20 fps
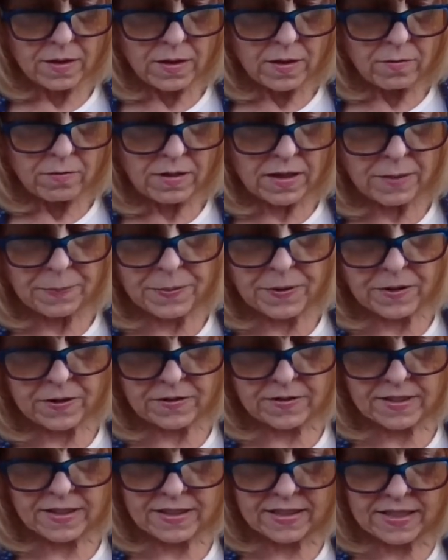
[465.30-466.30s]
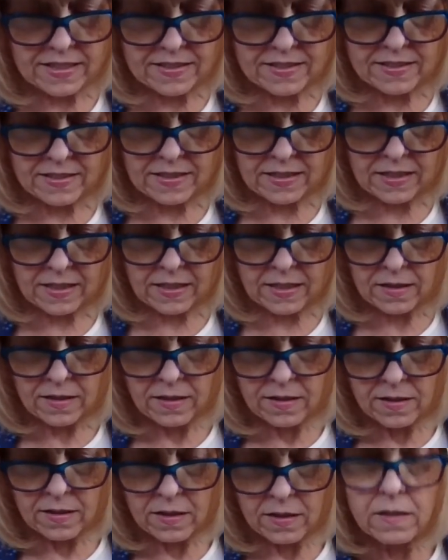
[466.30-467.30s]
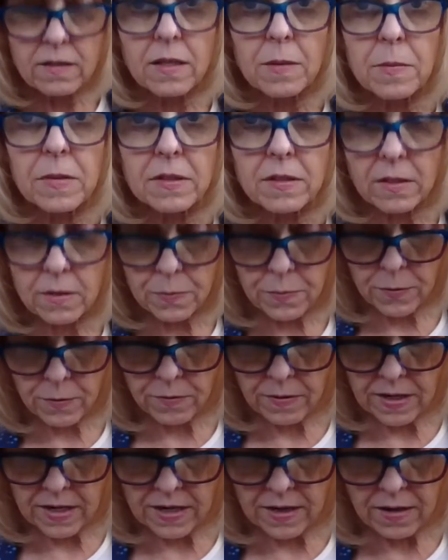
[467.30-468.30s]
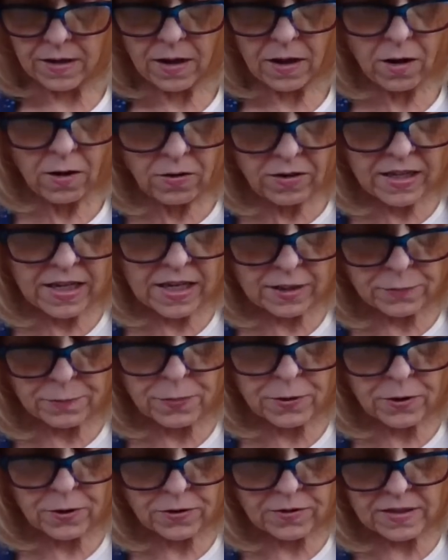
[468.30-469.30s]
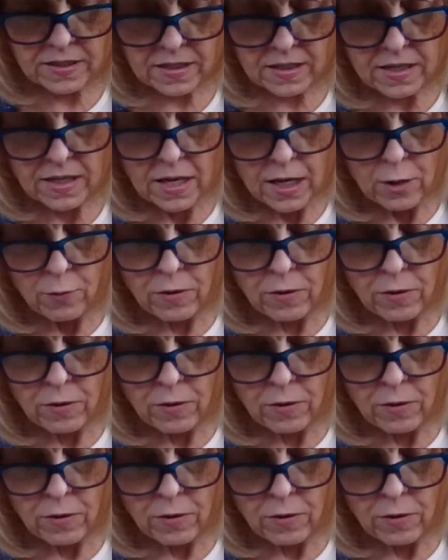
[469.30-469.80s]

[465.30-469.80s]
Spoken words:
"Well, Percy, let's see," said Mrs. Perel. "Oh, yes, Percy.